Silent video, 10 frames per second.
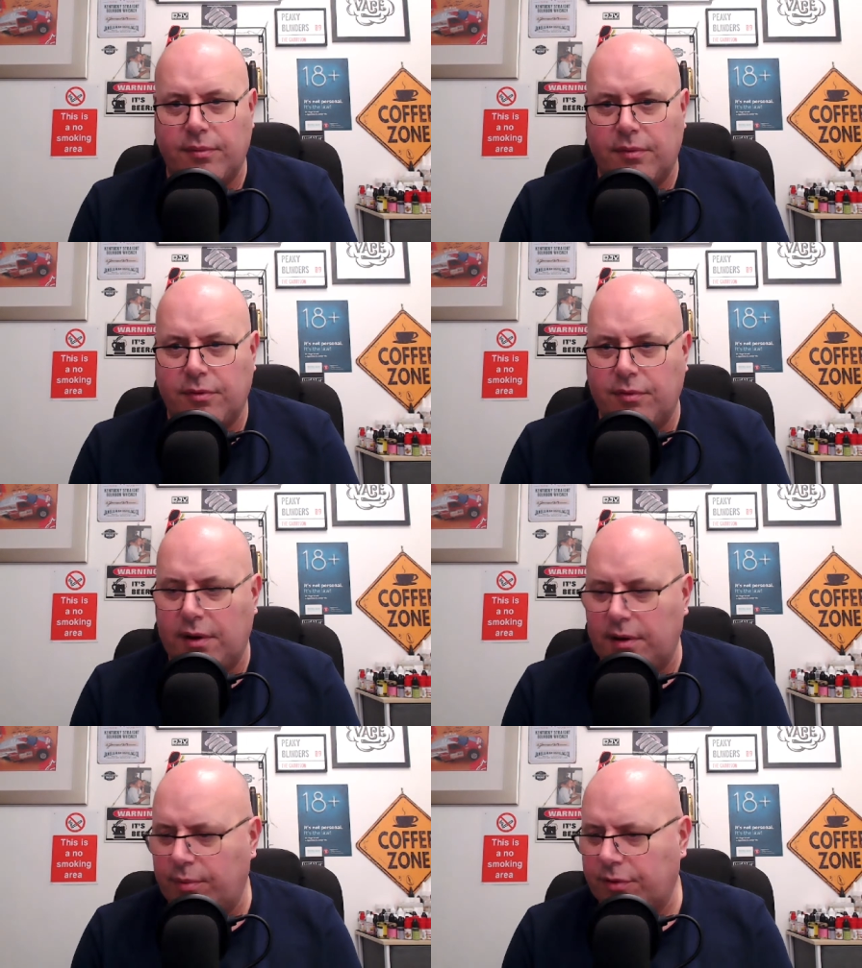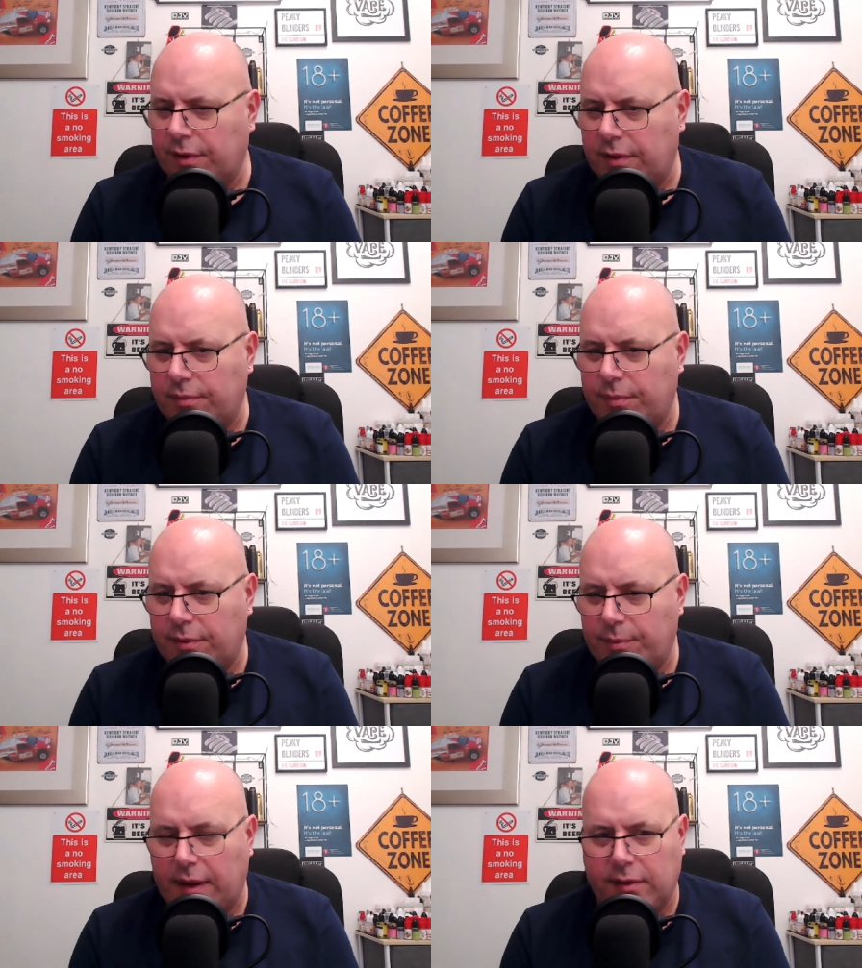It was really buzzing,
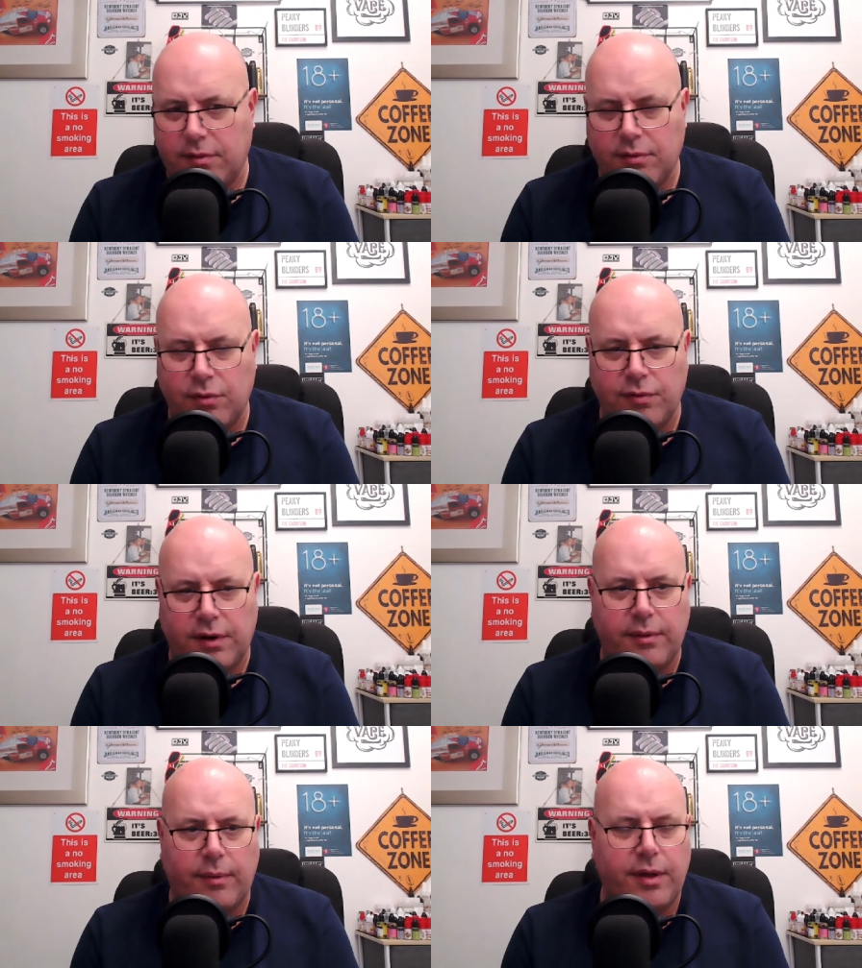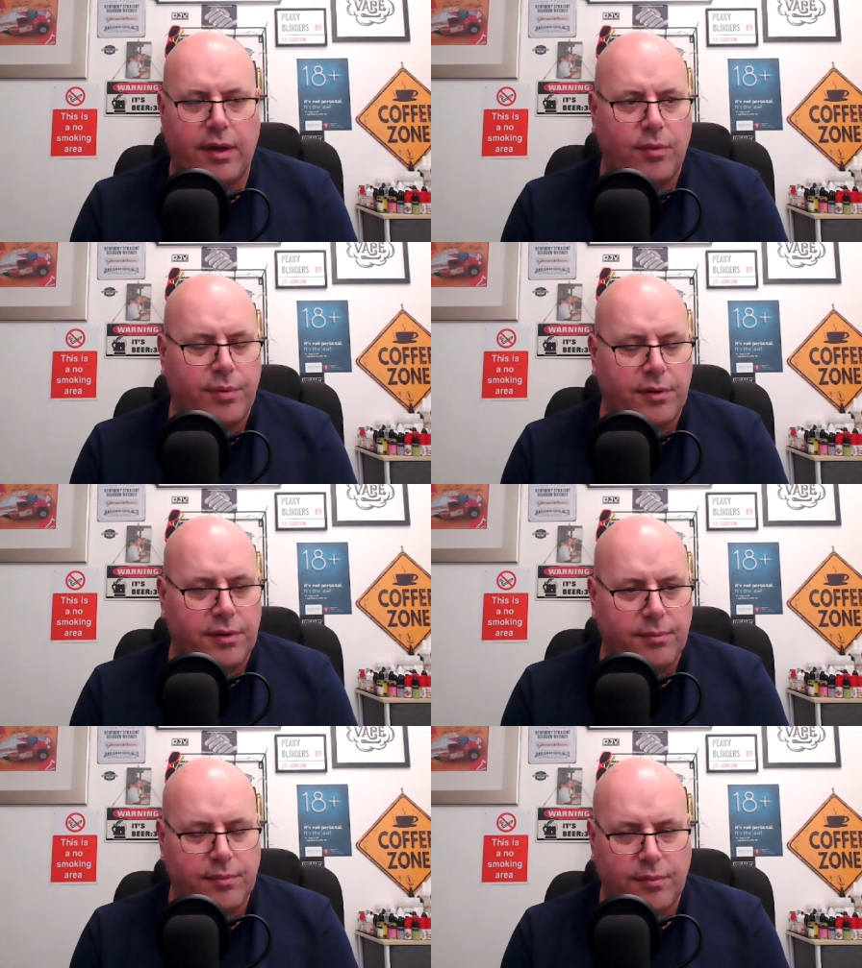this place. It was lovely. Anyway, we got up on
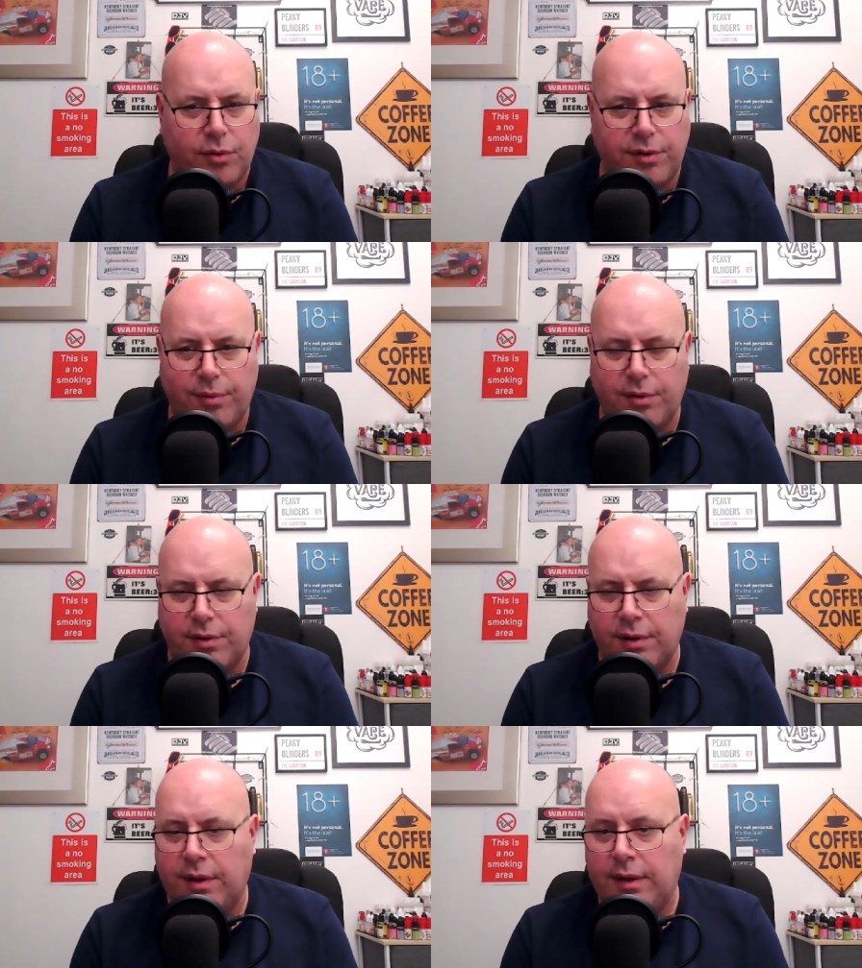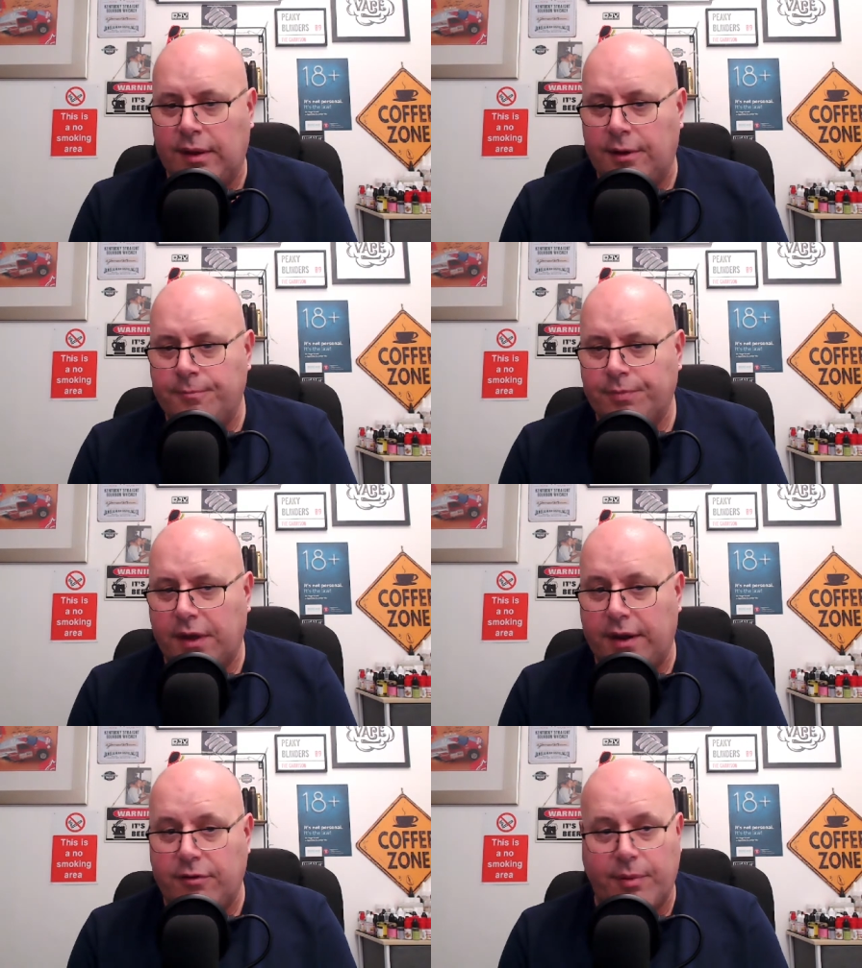the Monday morning,
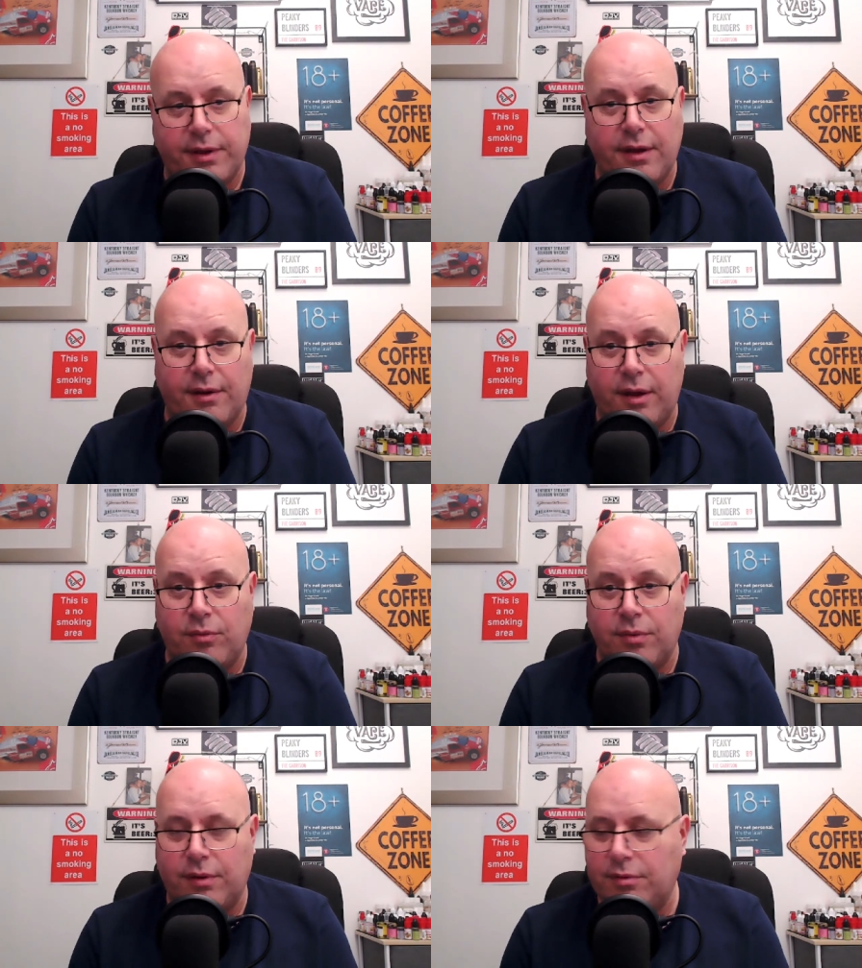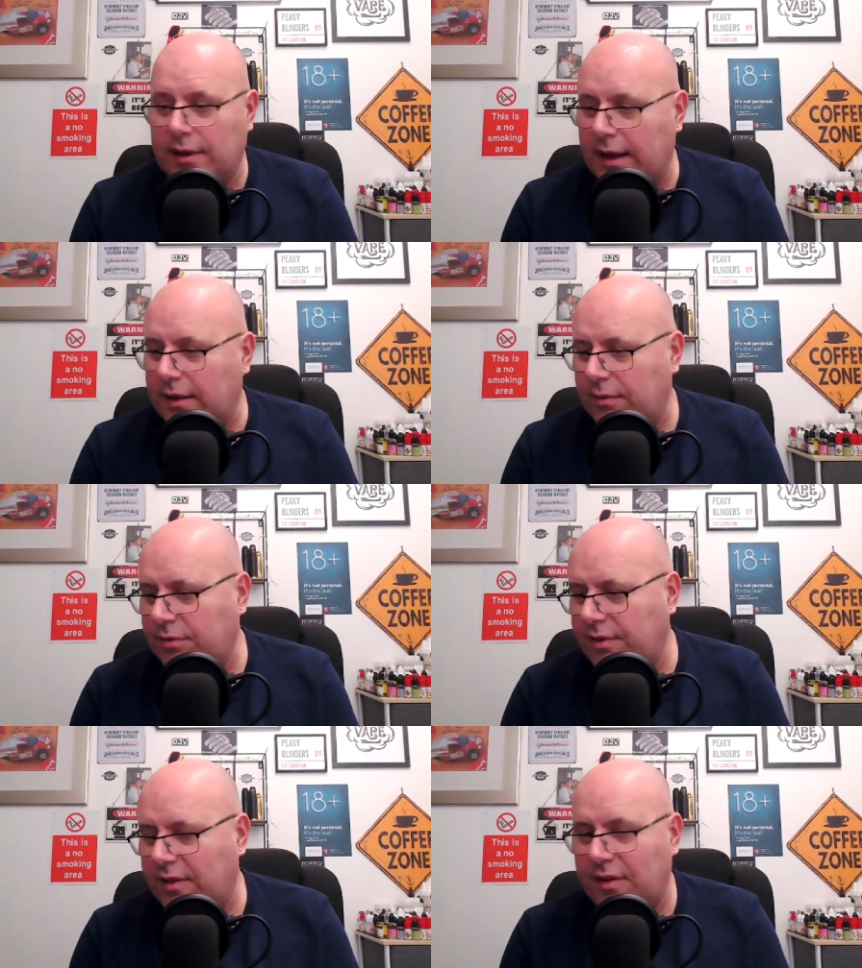and everybody had gone home. It was
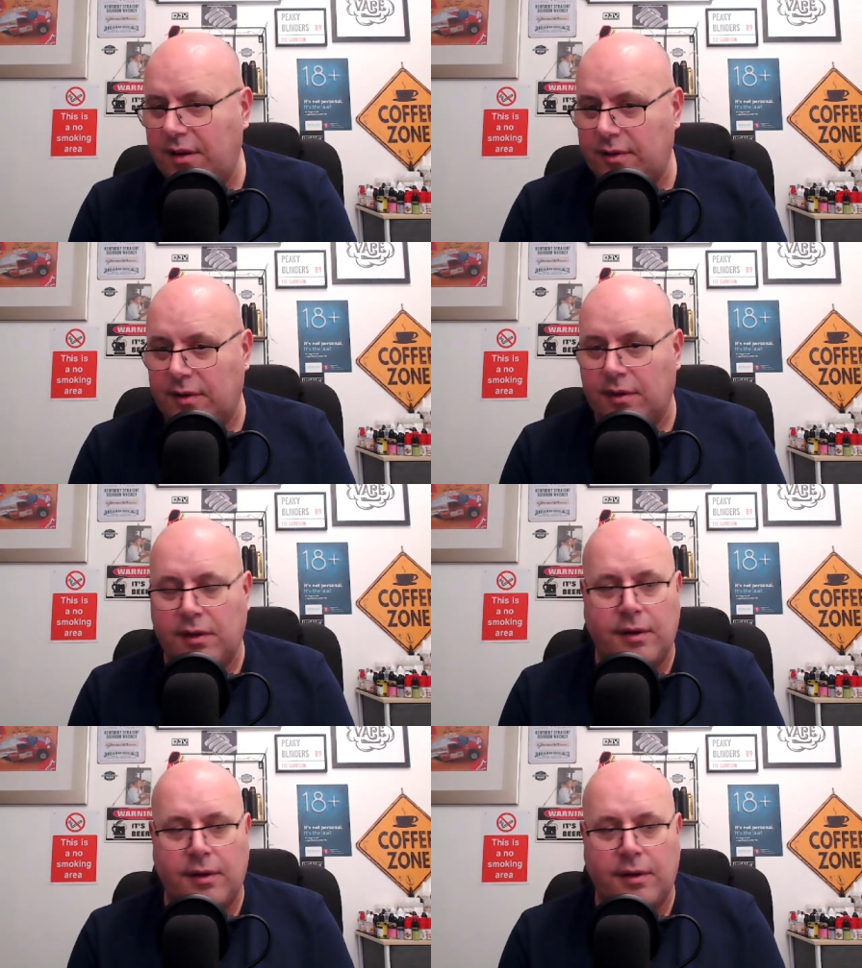deserted.